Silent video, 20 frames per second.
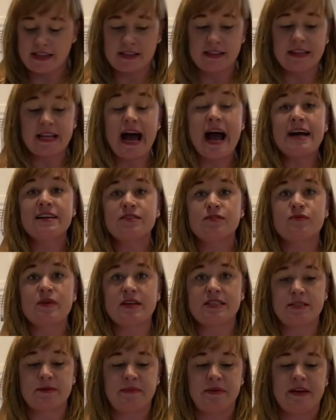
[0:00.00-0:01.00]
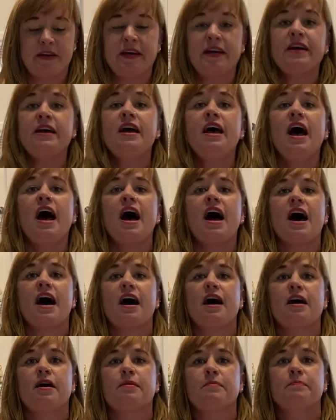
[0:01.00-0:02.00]
and the last recipe
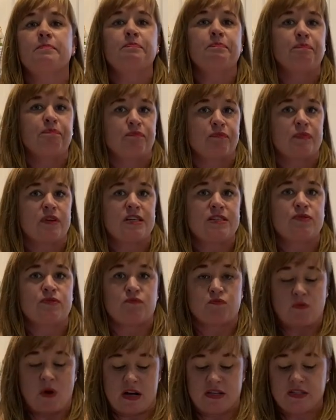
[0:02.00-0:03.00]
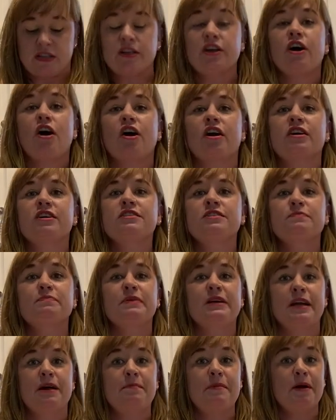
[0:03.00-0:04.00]
um, is Rosalynn Carter's
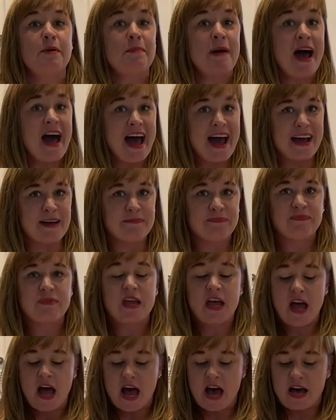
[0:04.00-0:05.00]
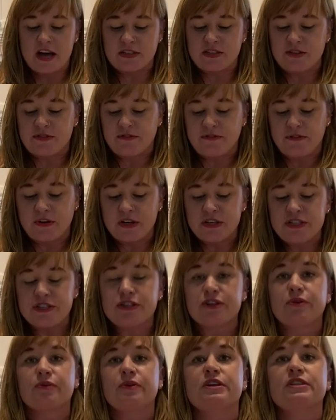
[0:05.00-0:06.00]
peanut butter pie. Uh, so first
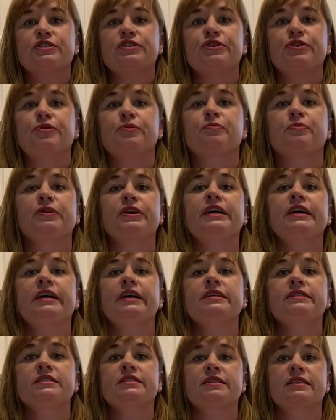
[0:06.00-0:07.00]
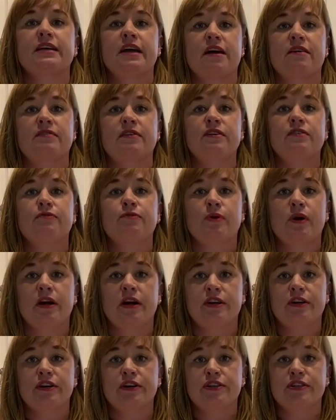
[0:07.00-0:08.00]
you're going to preheat the oven to
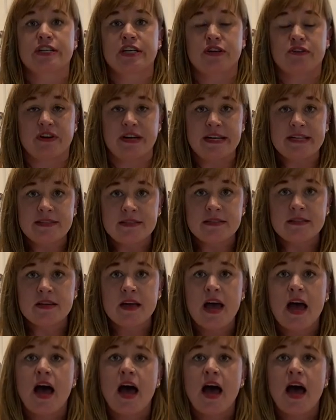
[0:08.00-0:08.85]
400 degrees,